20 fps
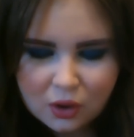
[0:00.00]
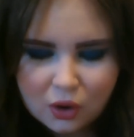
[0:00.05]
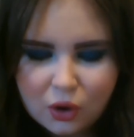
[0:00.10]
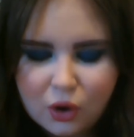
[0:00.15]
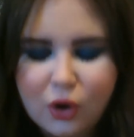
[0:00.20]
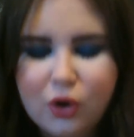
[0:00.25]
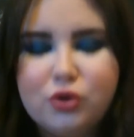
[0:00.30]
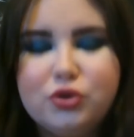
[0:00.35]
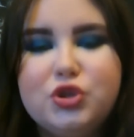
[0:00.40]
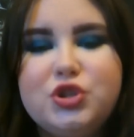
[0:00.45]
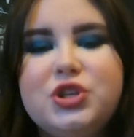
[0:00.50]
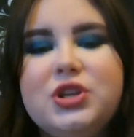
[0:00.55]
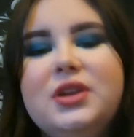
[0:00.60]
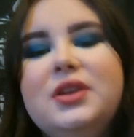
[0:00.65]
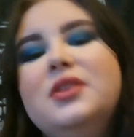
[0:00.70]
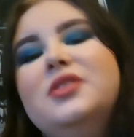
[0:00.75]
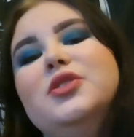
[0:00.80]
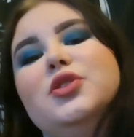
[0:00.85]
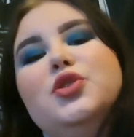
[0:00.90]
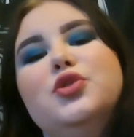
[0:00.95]

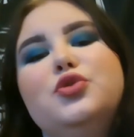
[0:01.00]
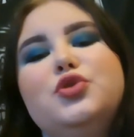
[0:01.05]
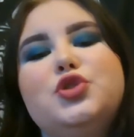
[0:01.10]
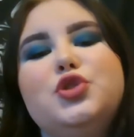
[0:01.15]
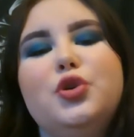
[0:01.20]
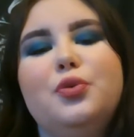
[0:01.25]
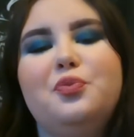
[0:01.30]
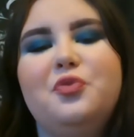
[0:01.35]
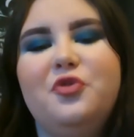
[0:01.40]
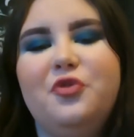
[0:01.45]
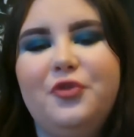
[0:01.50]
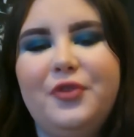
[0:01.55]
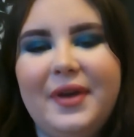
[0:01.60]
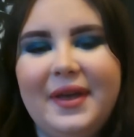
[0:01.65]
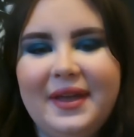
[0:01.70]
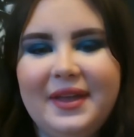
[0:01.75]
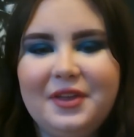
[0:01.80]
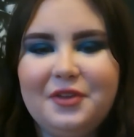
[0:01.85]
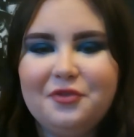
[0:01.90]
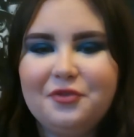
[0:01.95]
OG YouTube
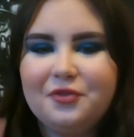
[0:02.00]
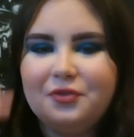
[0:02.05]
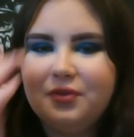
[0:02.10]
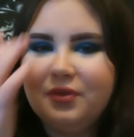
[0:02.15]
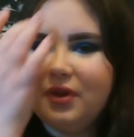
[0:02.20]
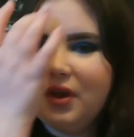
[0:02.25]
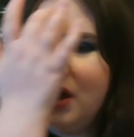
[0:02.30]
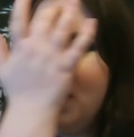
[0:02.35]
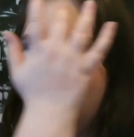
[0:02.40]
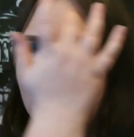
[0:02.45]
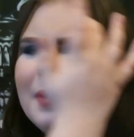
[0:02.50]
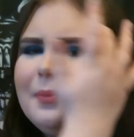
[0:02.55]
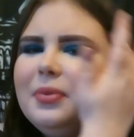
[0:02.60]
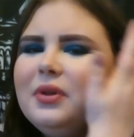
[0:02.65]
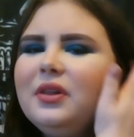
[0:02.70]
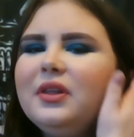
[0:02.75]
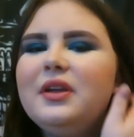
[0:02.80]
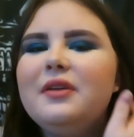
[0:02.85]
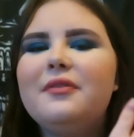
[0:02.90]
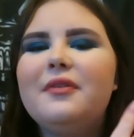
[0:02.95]
fave. I
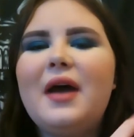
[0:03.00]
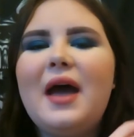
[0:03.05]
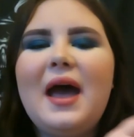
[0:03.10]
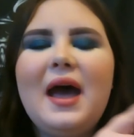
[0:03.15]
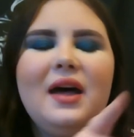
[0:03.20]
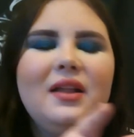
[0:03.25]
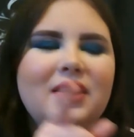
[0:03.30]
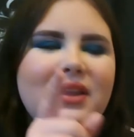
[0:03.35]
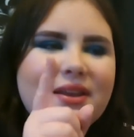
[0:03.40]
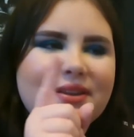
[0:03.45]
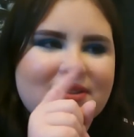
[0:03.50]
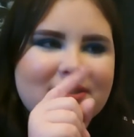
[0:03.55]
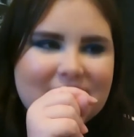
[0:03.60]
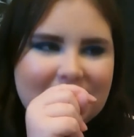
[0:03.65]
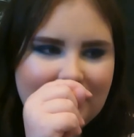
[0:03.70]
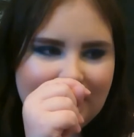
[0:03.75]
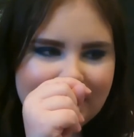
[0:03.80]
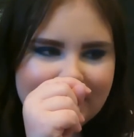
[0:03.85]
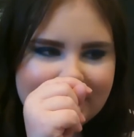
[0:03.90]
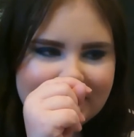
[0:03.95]
believe Alex
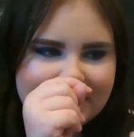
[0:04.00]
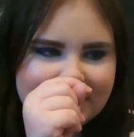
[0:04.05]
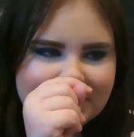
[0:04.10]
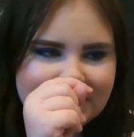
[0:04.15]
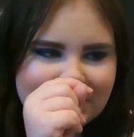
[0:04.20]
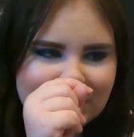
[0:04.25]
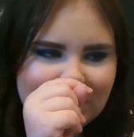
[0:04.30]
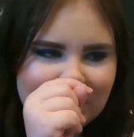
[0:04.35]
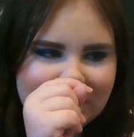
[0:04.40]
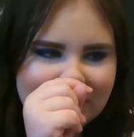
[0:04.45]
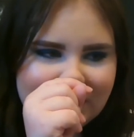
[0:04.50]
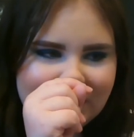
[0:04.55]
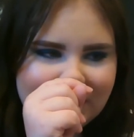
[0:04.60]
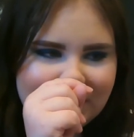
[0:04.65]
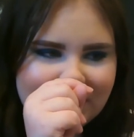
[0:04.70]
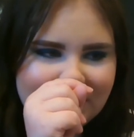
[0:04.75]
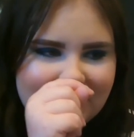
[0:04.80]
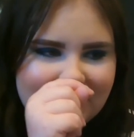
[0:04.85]
got this one.